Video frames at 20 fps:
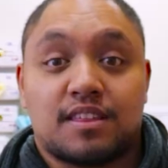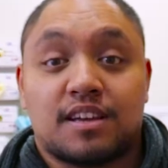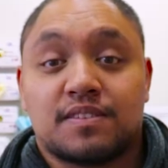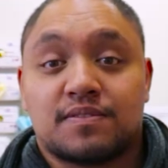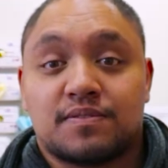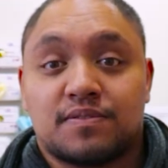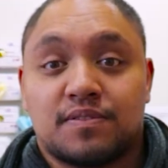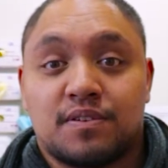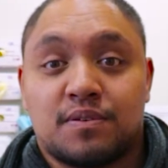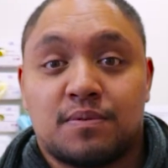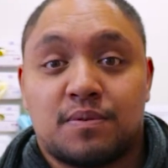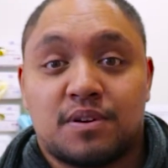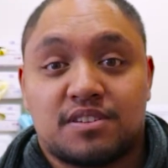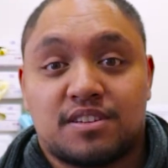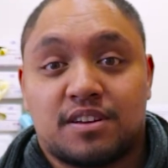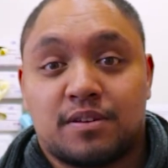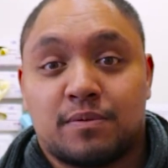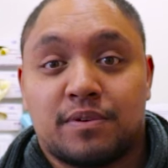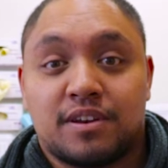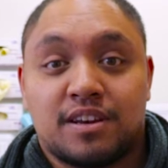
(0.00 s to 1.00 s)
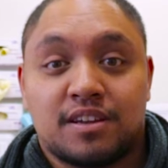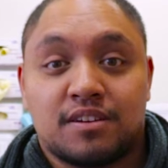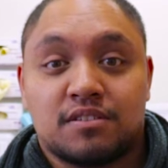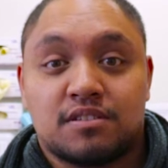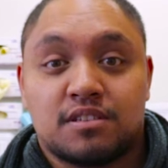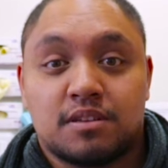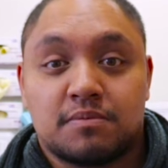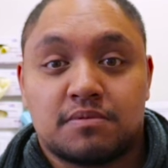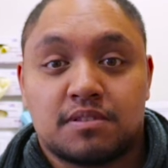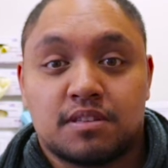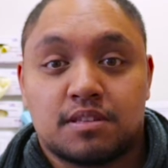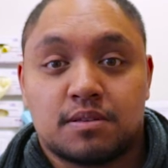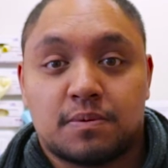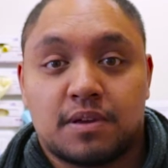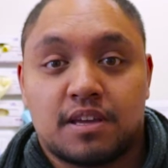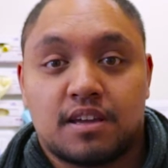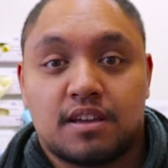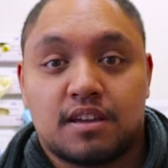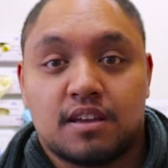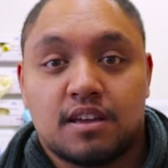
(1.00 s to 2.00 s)
Thanks for watching Really Good Tips this
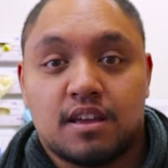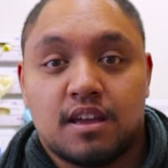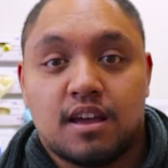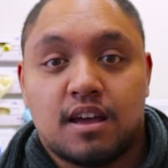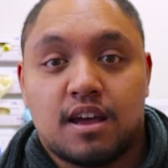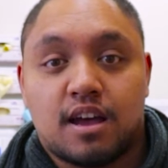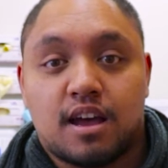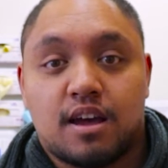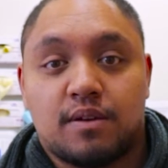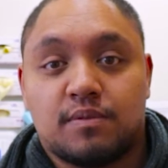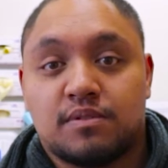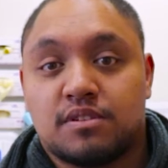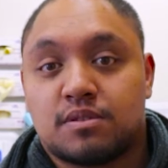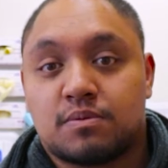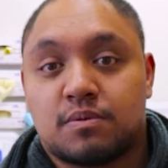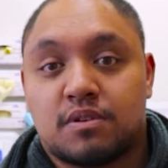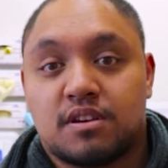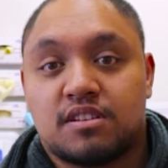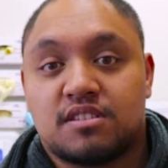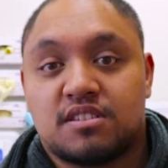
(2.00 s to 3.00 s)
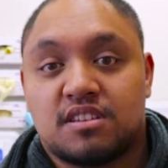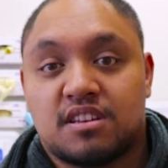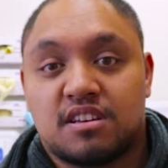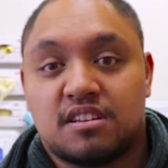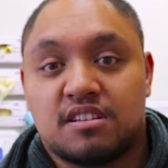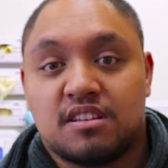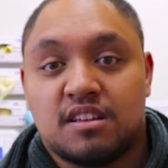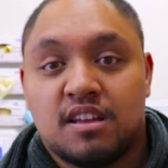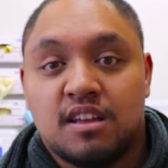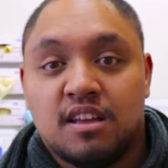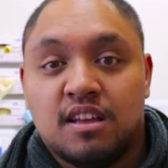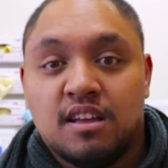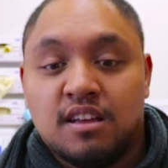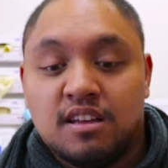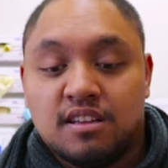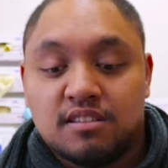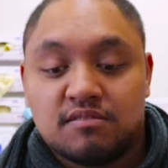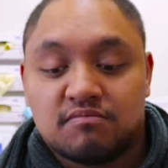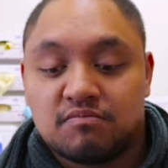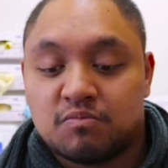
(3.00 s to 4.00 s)
week. We just wanted to
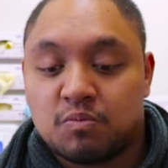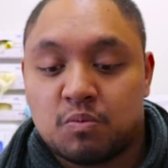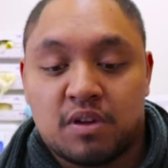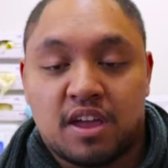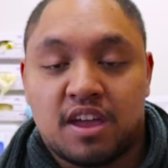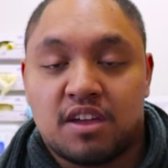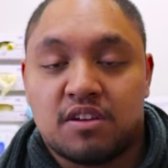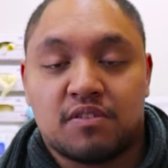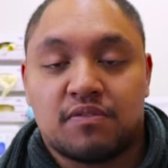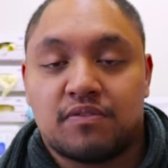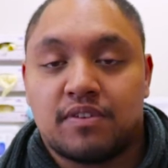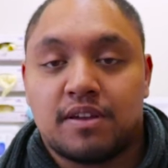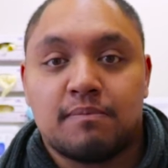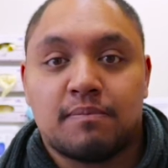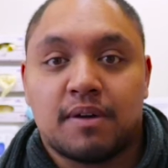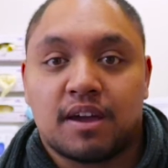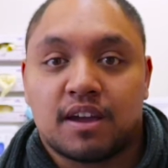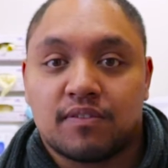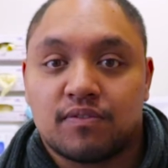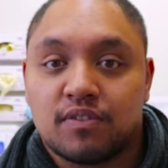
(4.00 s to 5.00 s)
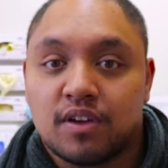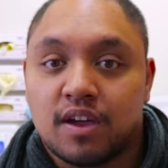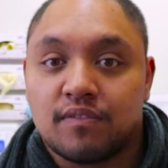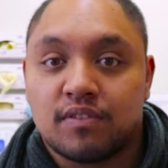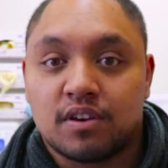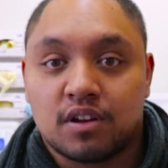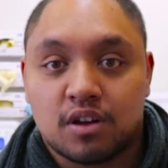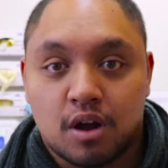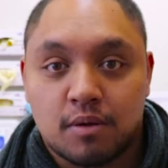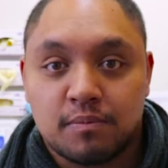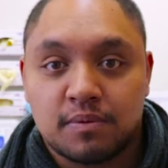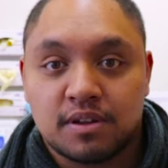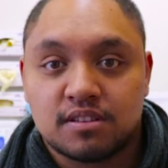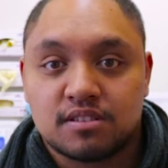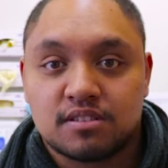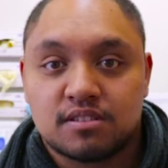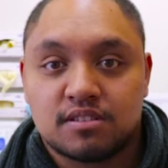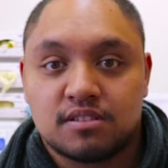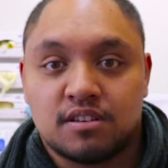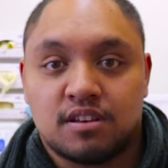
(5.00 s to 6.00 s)
hear your feedback. If you have any
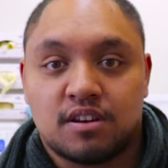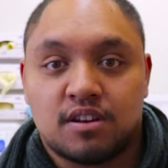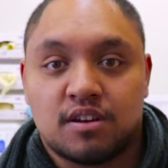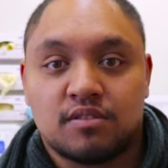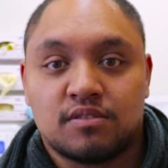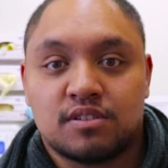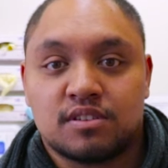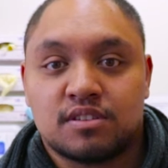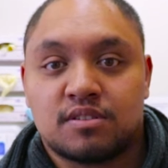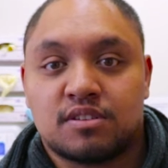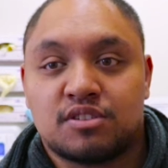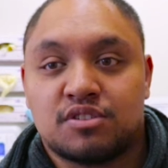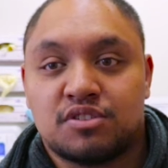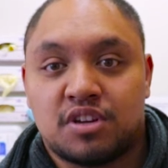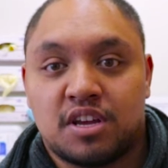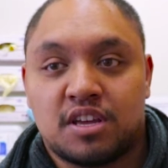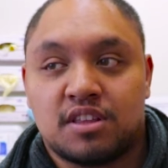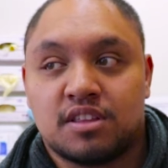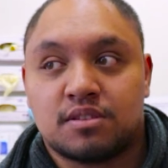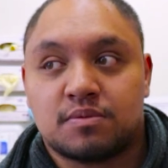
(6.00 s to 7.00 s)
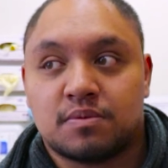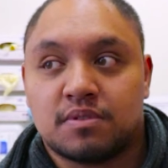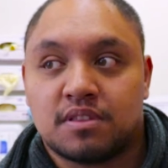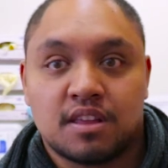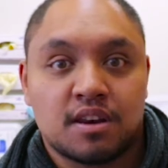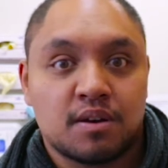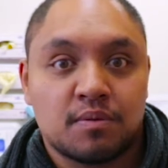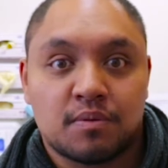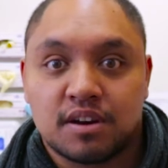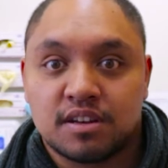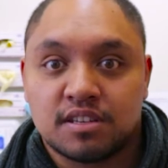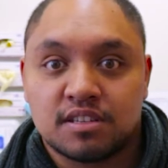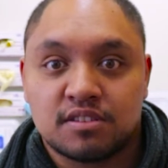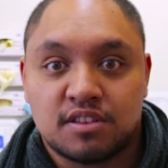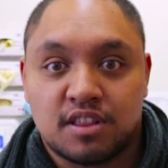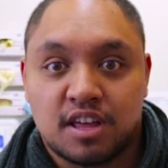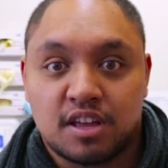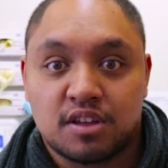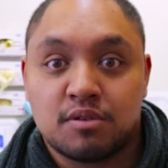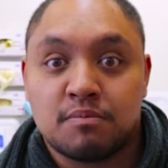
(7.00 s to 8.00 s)
comments, you know, just share this with anyone
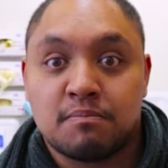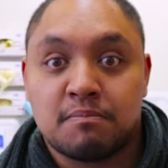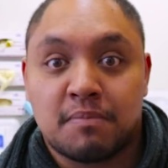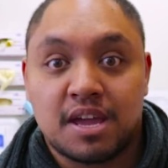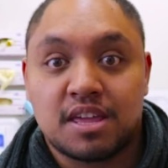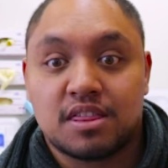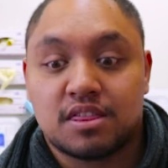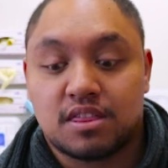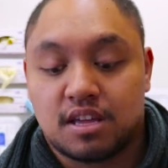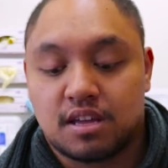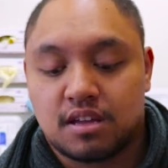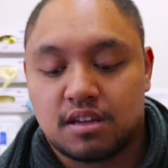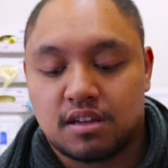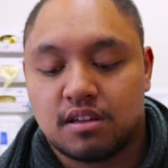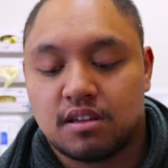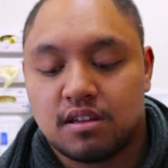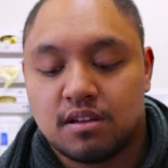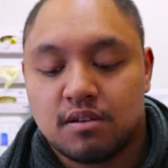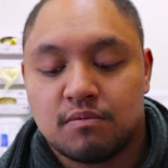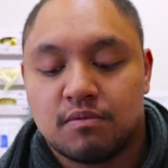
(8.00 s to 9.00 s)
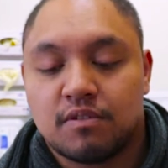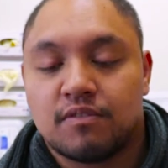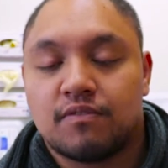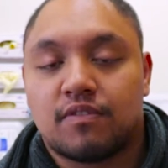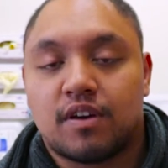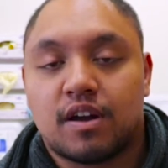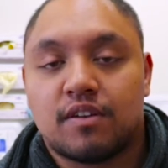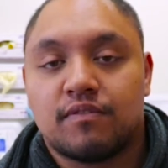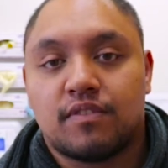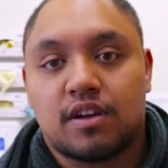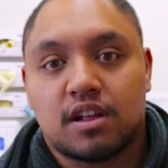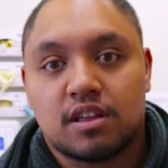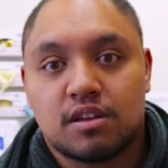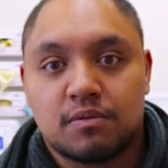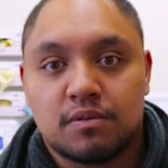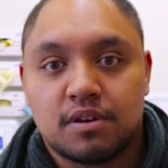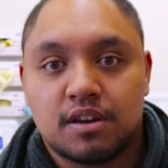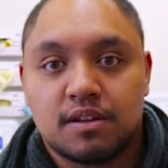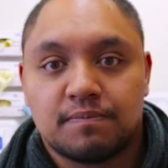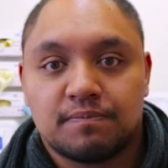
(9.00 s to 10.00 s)
that you may think would find
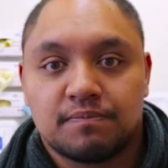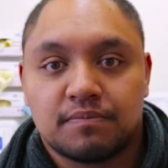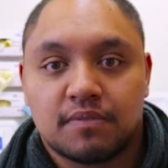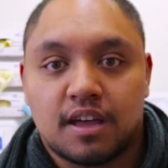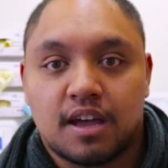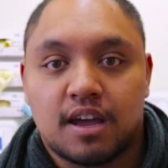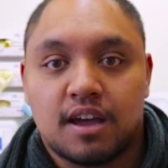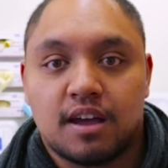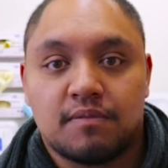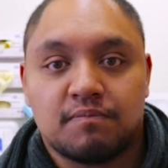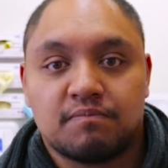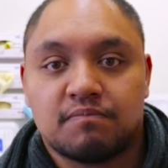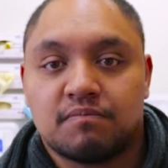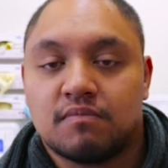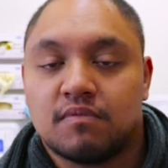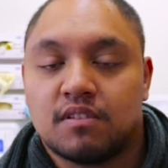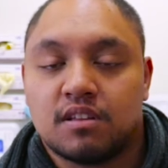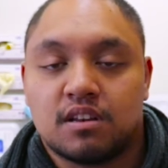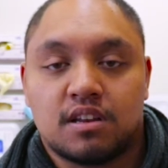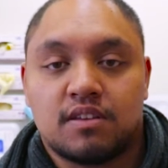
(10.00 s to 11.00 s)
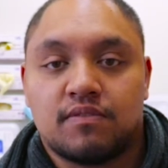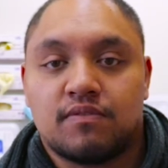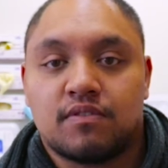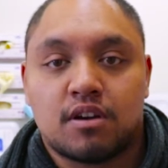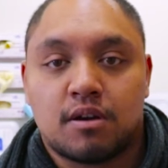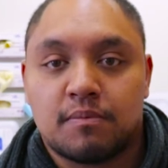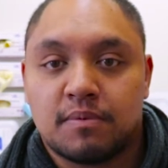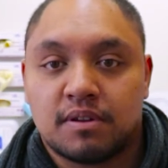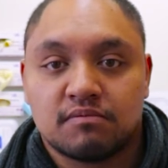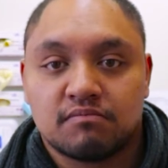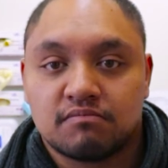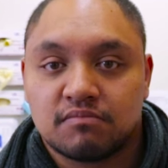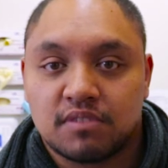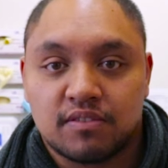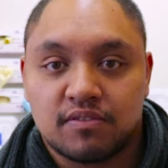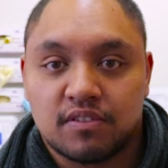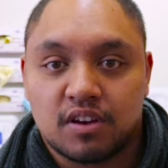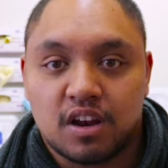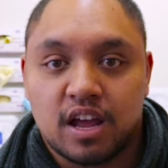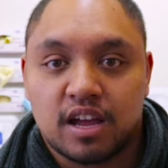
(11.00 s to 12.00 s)
value in it. Leave a comment,
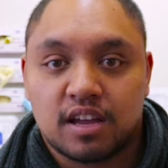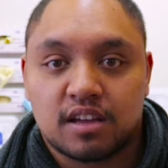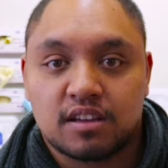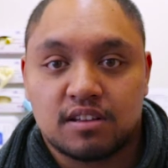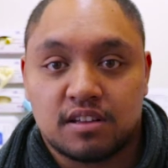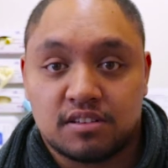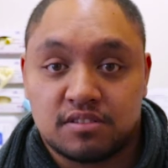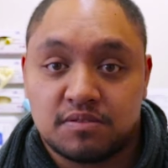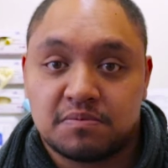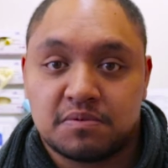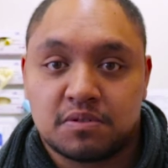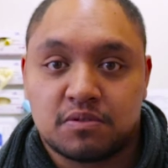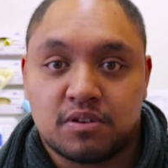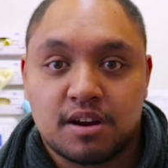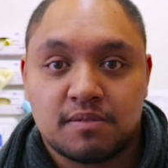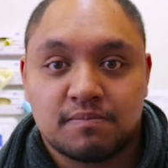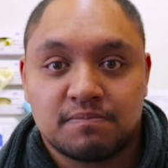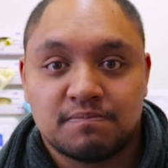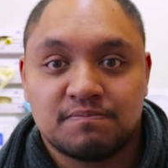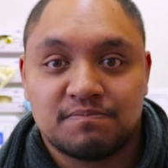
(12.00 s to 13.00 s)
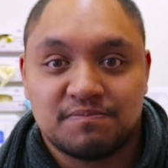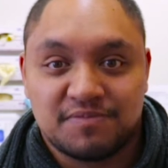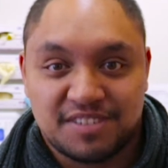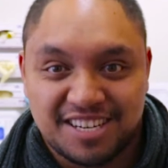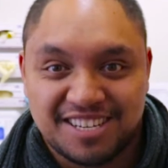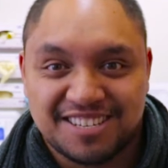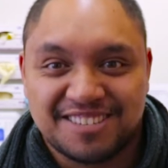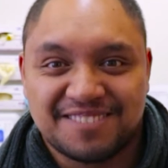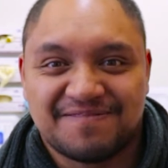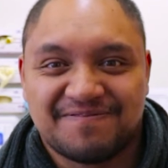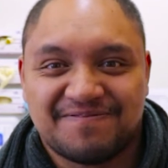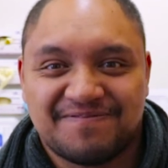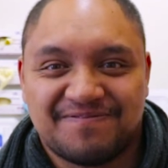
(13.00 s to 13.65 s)
leave a like, and subscribe. Cheers.